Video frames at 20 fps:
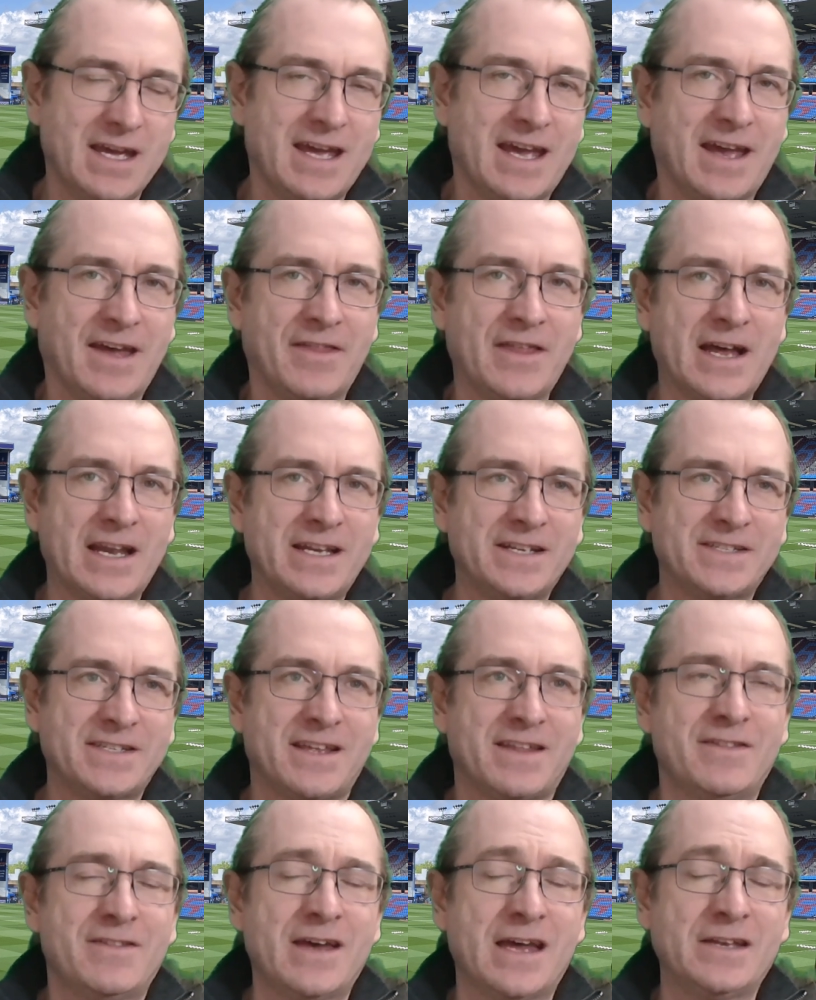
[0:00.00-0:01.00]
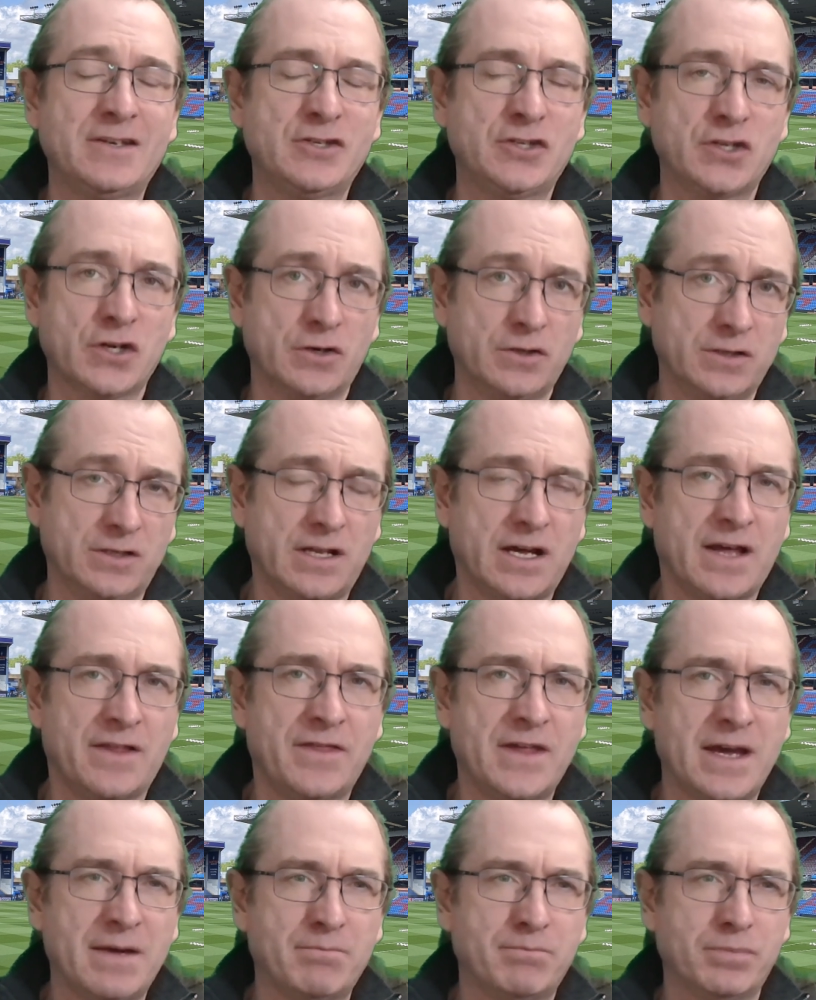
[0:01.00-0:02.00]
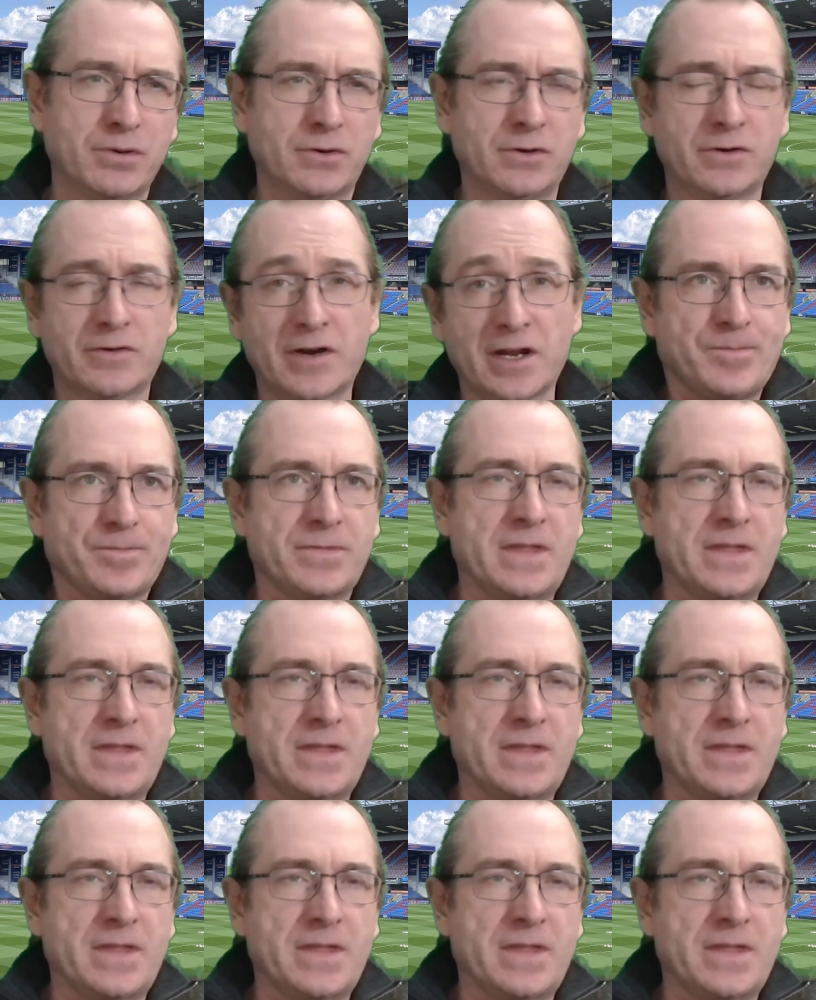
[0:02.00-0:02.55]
and that is they're dull and they're boring.